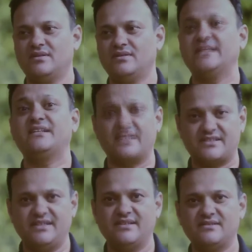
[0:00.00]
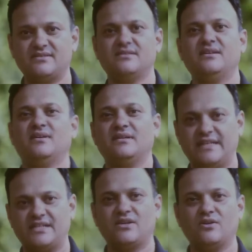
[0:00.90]
They trusted us.
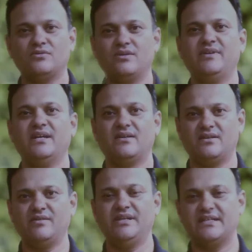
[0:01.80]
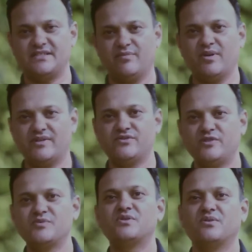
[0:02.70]
That's how we are India's number one
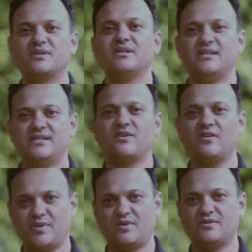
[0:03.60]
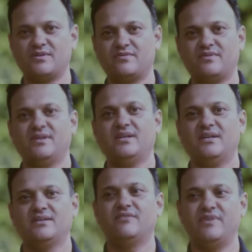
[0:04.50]
swim store. It's all because of
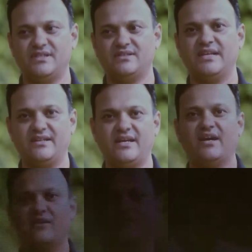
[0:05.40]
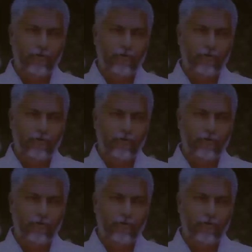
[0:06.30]
the vision that they have.